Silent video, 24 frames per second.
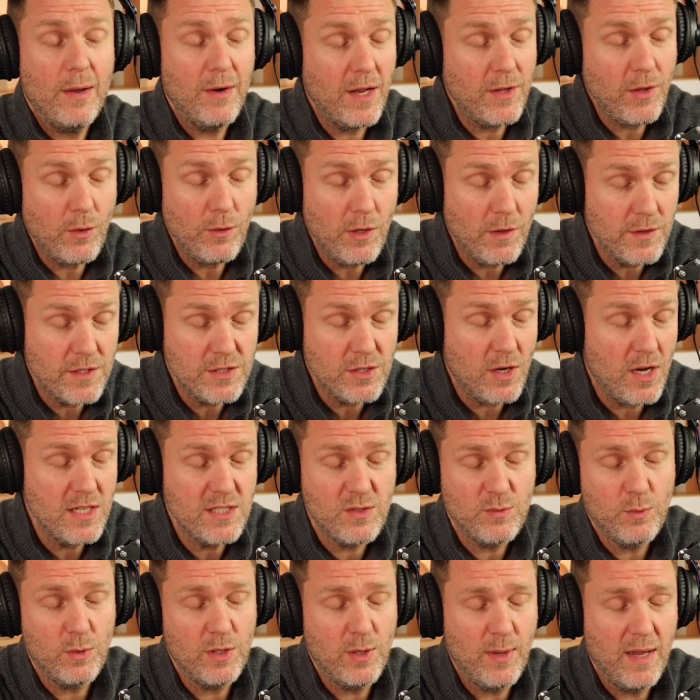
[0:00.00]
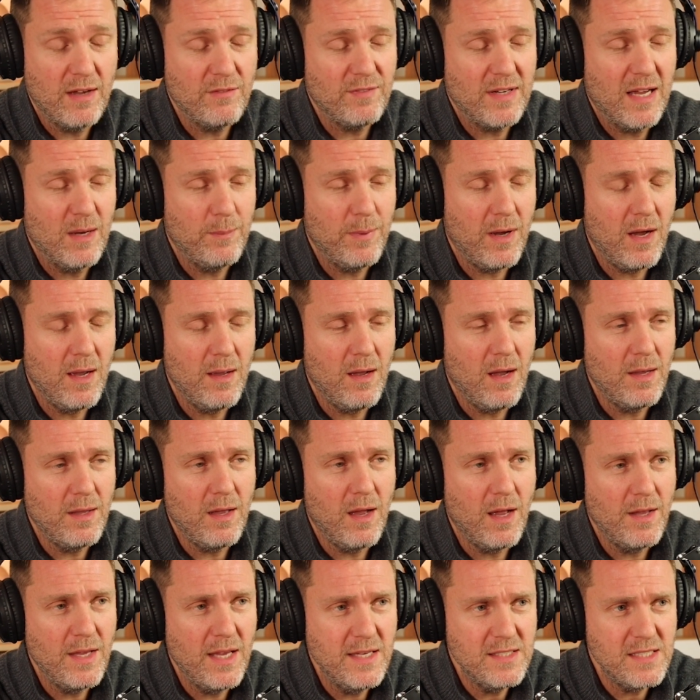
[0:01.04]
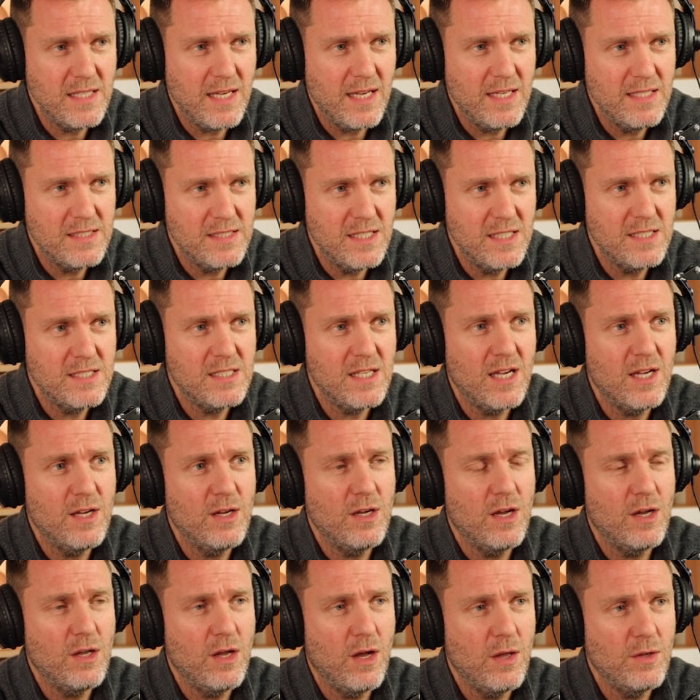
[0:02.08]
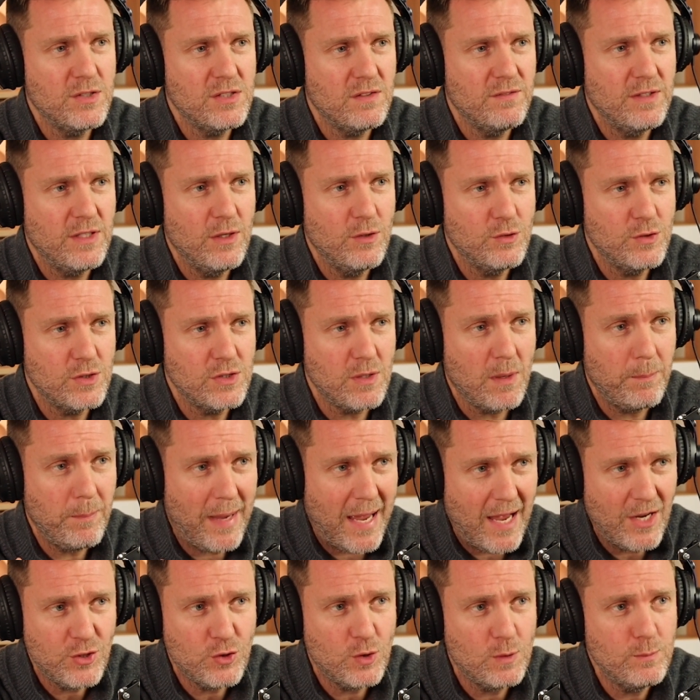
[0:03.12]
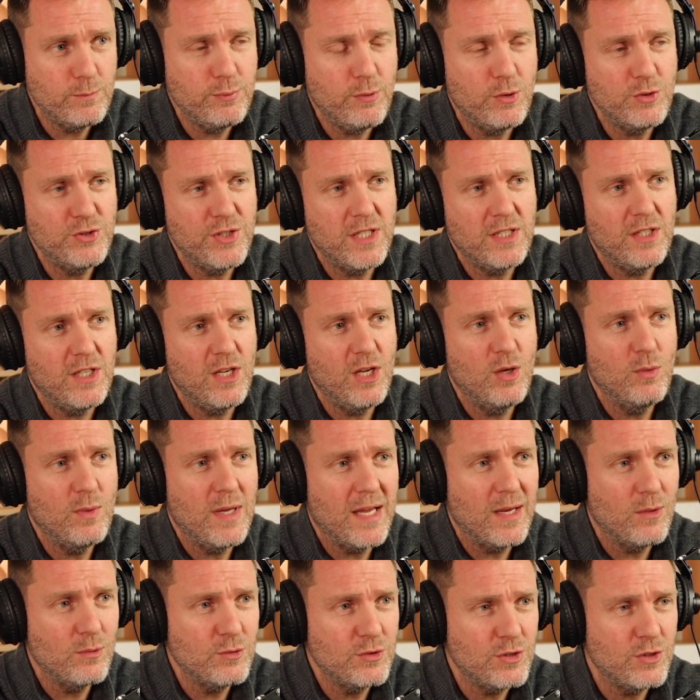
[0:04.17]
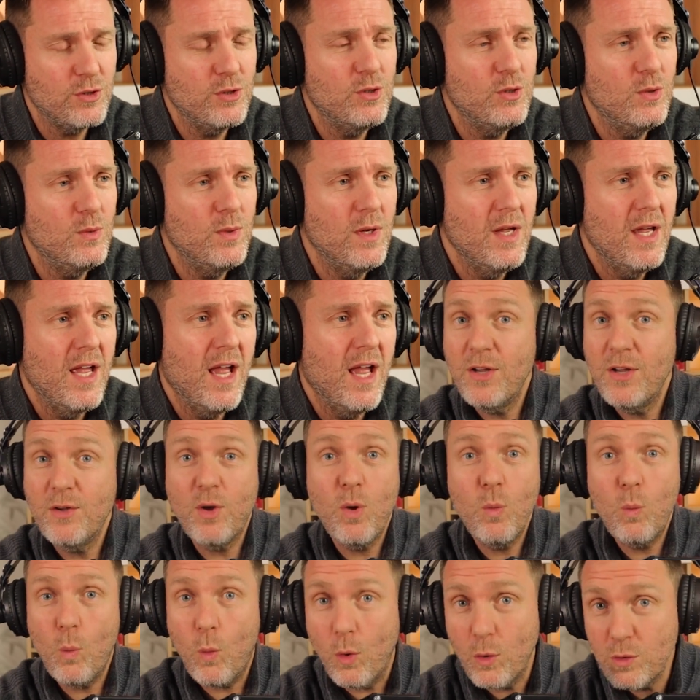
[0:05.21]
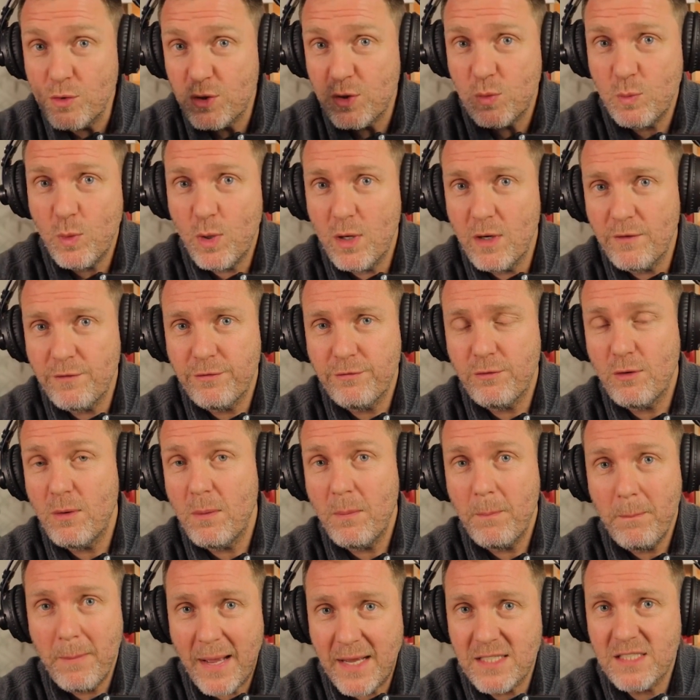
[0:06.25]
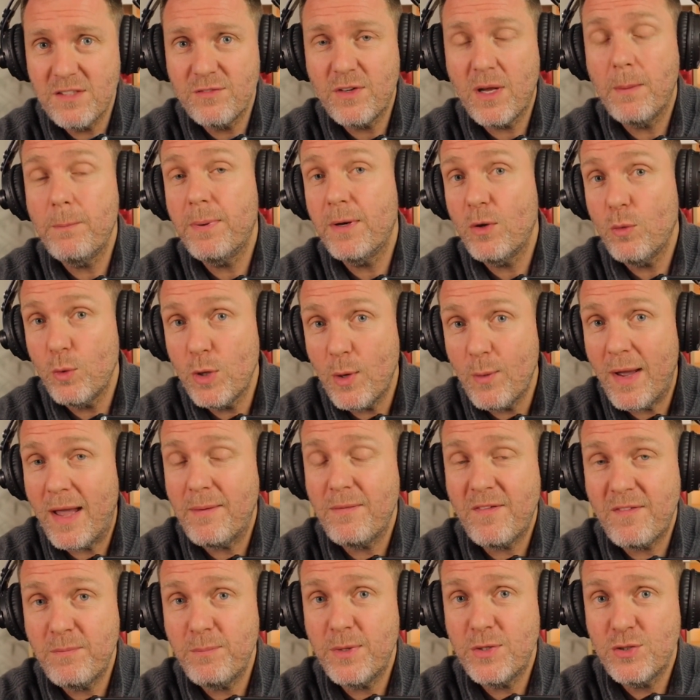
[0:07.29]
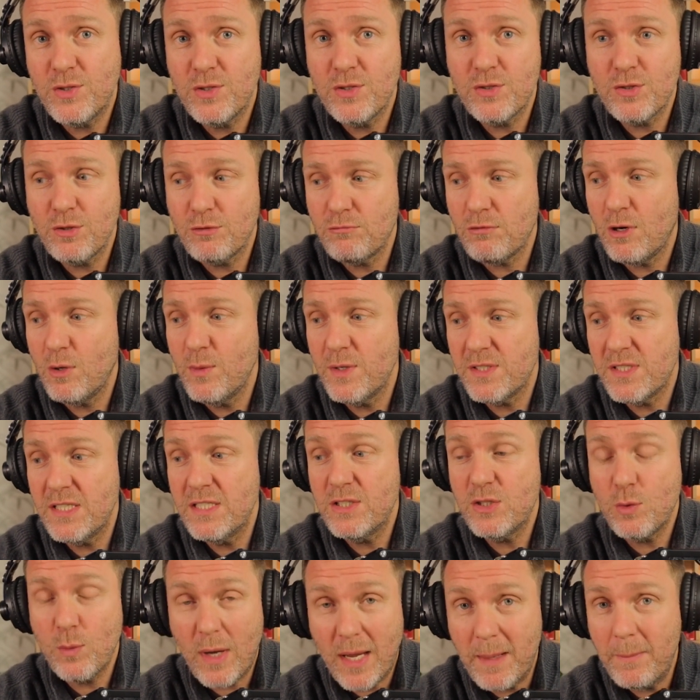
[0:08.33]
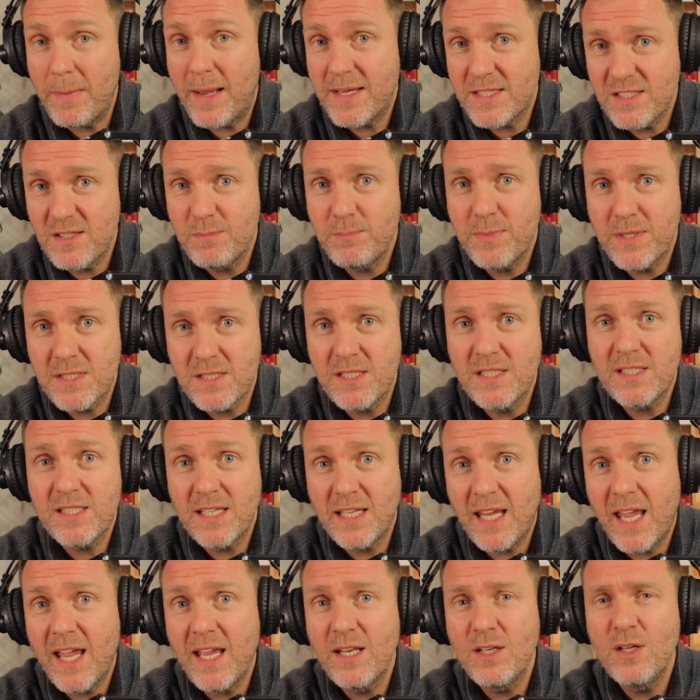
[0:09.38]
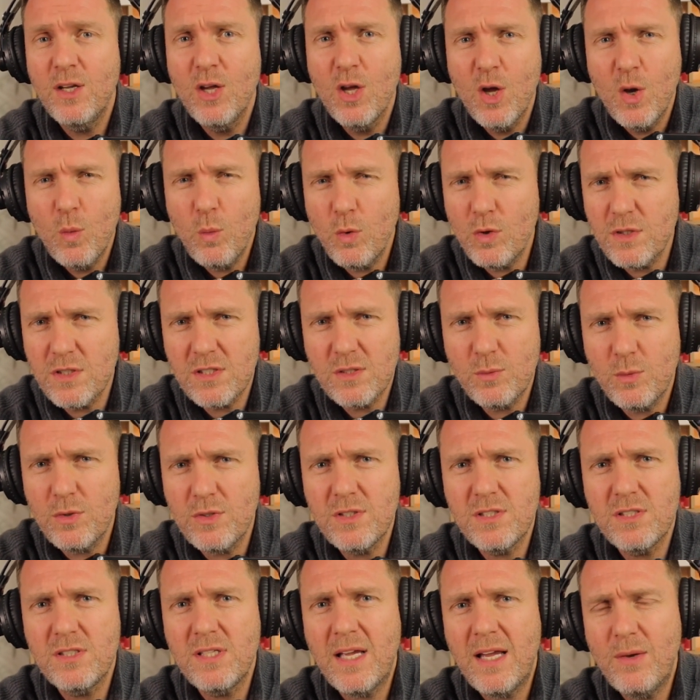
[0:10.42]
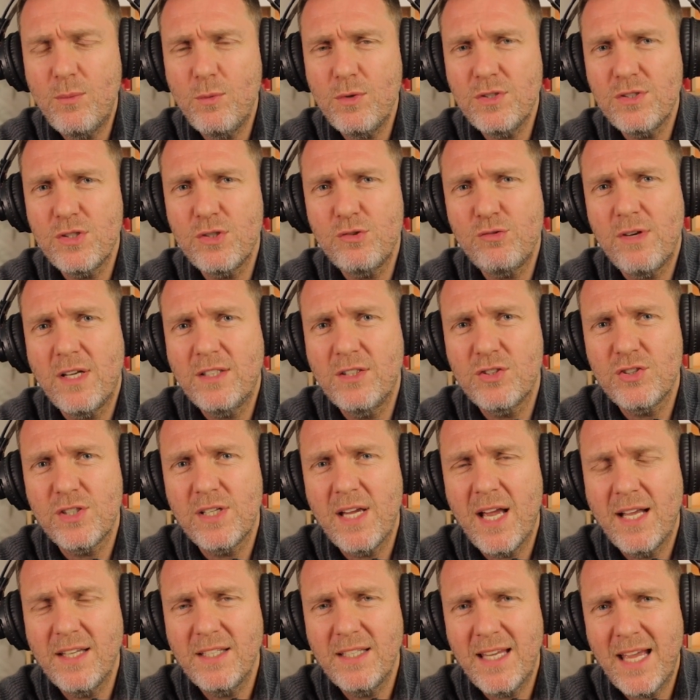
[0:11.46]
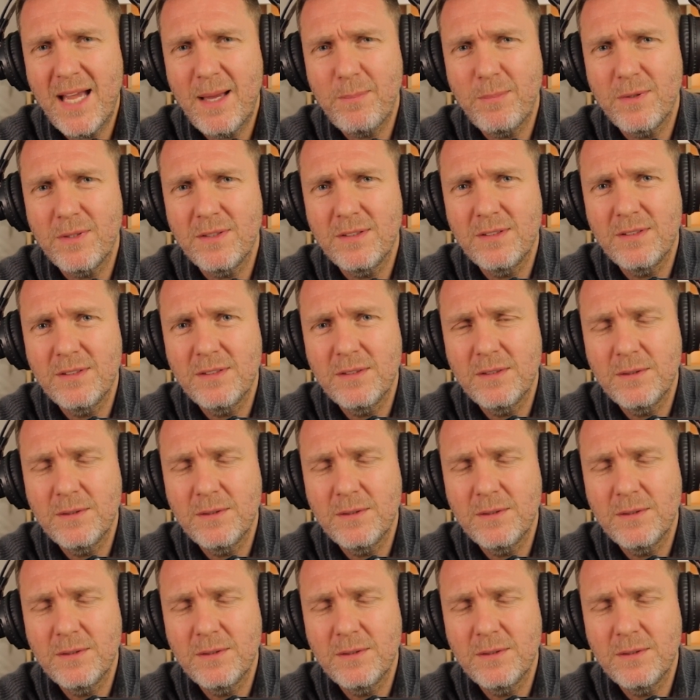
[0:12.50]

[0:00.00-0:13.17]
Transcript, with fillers: And I don't know the size of what you have now, but I, I, is, it, is this a, a, something you just a passion project that you now do and you don't want to work for a massive company or you have ambitions to grow this into a massive business again? What's, what's, the, what's the strategy? How did it happen?